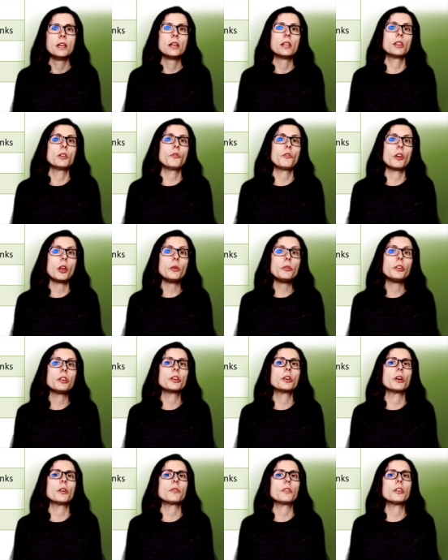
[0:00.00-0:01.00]
The floating
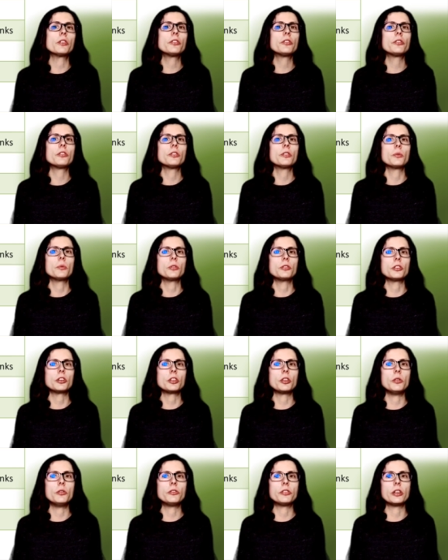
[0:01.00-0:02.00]
covers, which are
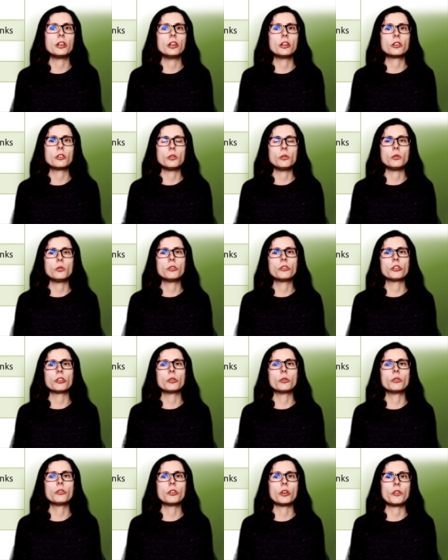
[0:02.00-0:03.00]
used in lagoons and
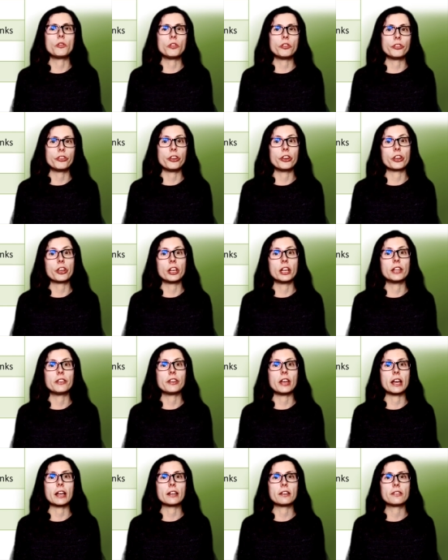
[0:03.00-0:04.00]
also for circular
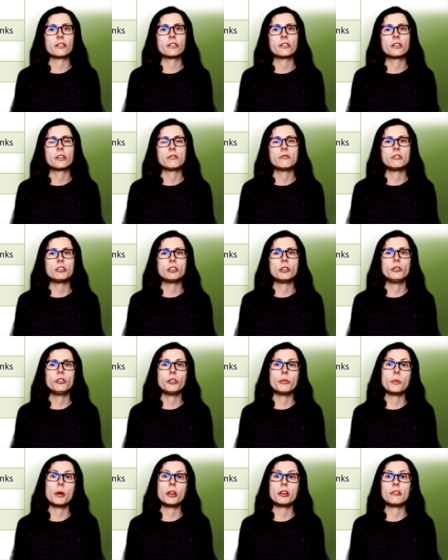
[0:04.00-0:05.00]
tanks, reduce
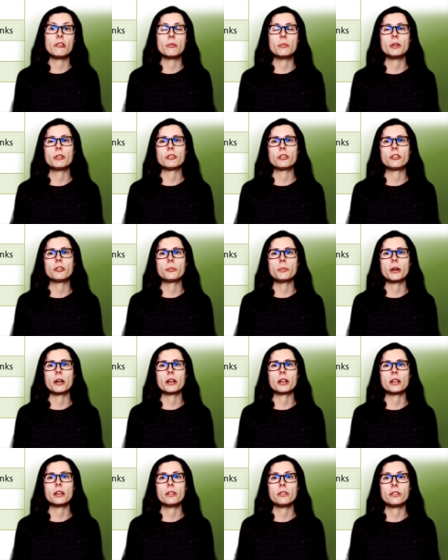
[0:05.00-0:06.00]
ammonia emissions
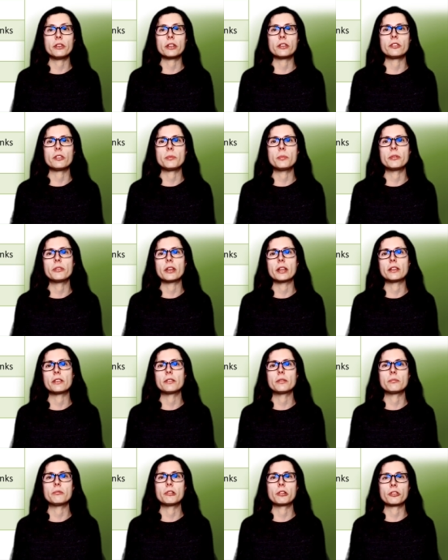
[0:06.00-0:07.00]
by 60%
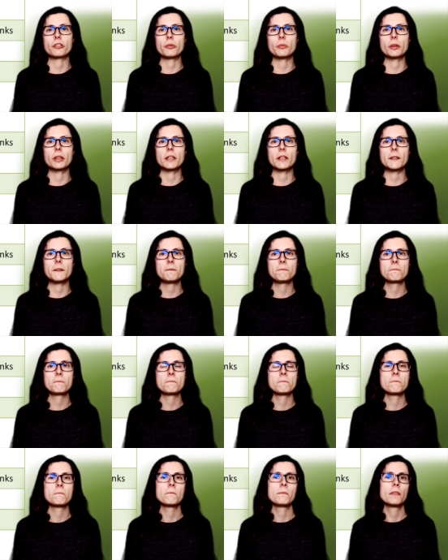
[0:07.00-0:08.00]
approximately.
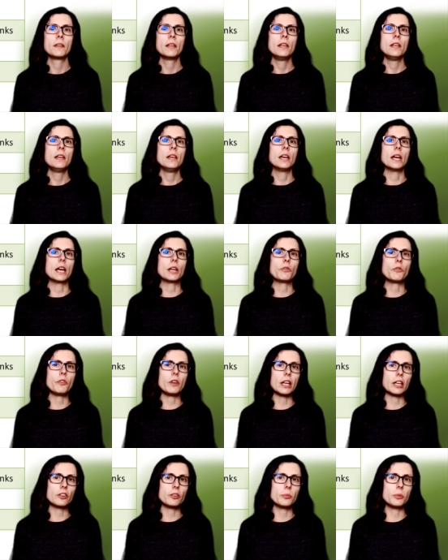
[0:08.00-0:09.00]
And
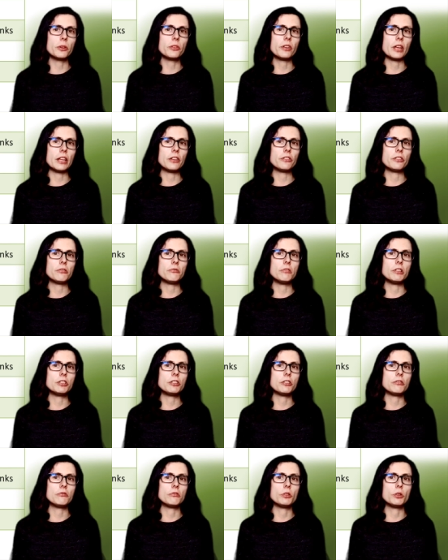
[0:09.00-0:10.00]
flexible tent and
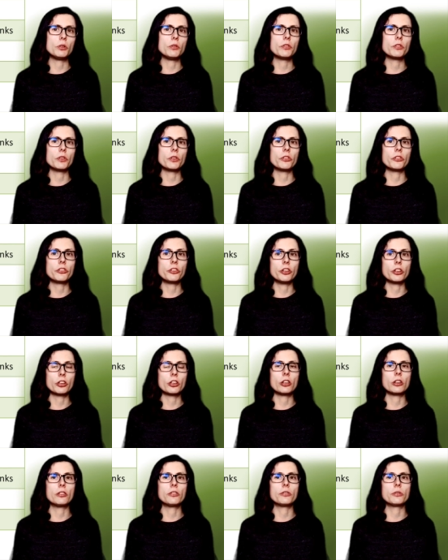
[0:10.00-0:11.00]
rigid roofs on
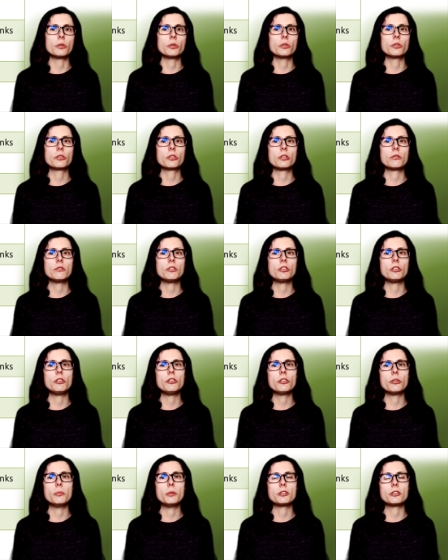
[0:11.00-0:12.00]
circular stores can reduce
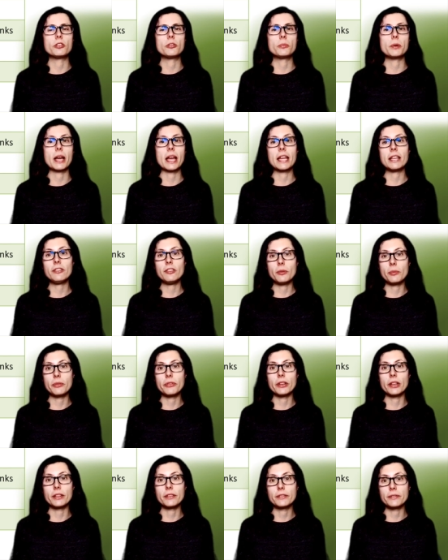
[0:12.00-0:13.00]
emissions by
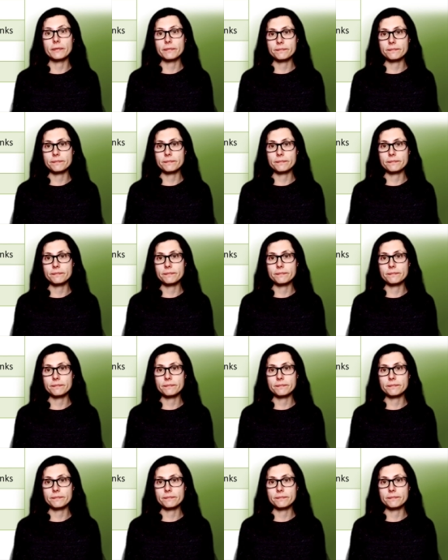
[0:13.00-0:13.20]
80%.